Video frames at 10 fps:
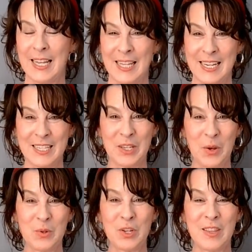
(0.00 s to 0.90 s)
Let's
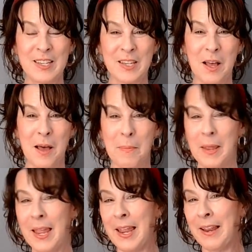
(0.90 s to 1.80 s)
go to the top
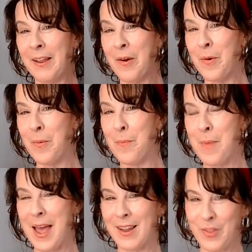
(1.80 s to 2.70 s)
and go
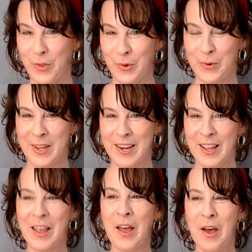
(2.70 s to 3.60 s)
back through it,
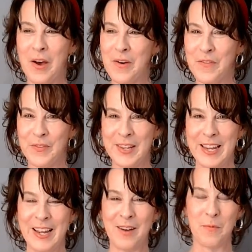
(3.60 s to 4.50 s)

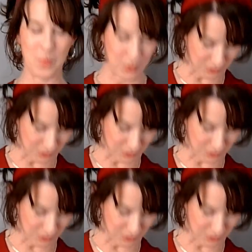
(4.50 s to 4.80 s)
hopefully more